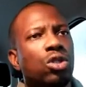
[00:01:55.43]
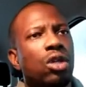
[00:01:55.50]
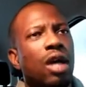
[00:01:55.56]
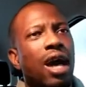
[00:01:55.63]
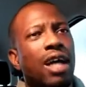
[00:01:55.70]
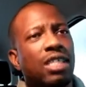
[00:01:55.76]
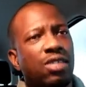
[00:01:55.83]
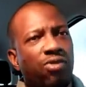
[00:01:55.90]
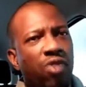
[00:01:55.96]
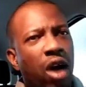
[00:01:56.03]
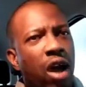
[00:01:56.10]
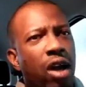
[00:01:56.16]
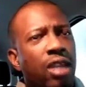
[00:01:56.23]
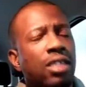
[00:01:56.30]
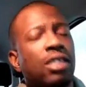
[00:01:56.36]
as
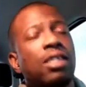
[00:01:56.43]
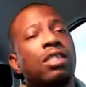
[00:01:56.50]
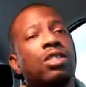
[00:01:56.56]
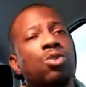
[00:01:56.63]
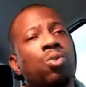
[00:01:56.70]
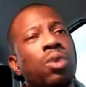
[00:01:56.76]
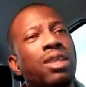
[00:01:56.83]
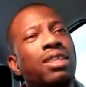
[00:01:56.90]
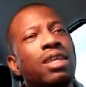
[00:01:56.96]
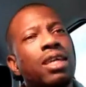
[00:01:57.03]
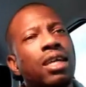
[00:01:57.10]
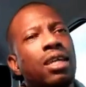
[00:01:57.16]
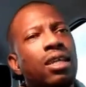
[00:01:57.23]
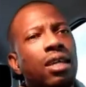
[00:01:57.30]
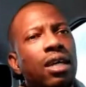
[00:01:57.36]
far as it's
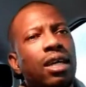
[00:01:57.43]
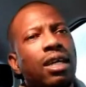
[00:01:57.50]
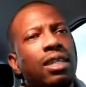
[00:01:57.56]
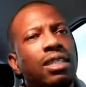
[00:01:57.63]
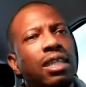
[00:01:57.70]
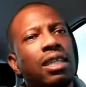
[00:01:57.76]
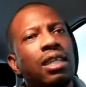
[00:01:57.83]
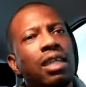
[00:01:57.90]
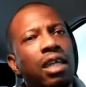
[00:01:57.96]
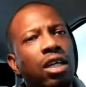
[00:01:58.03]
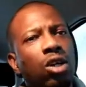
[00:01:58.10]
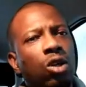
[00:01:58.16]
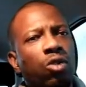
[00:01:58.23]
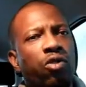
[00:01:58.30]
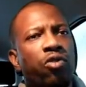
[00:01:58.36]
within the legal
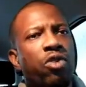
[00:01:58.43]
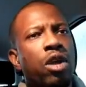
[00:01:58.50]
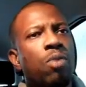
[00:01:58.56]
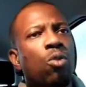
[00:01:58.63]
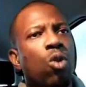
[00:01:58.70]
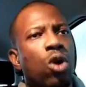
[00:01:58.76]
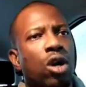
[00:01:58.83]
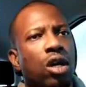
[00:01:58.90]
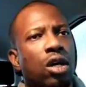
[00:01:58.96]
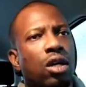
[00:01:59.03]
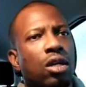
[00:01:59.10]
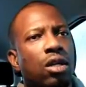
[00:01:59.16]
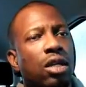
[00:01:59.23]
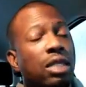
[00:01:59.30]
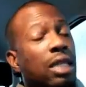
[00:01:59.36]
framework,
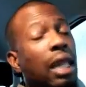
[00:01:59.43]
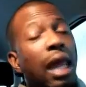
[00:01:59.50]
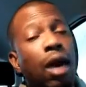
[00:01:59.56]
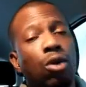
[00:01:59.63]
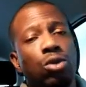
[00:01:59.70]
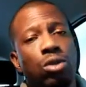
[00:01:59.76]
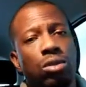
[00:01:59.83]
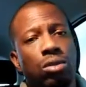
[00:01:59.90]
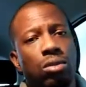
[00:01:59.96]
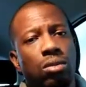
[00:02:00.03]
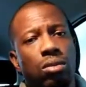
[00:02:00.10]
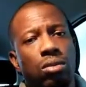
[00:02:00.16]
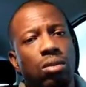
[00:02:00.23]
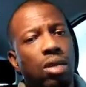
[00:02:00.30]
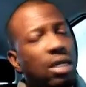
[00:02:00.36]
it's allowed.
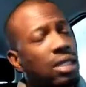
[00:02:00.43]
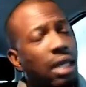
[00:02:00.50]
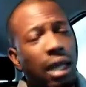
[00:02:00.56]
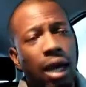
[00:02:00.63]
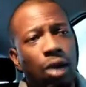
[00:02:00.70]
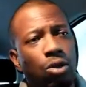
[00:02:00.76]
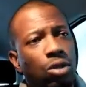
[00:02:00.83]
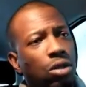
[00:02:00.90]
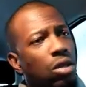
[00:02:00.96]
It's allowed.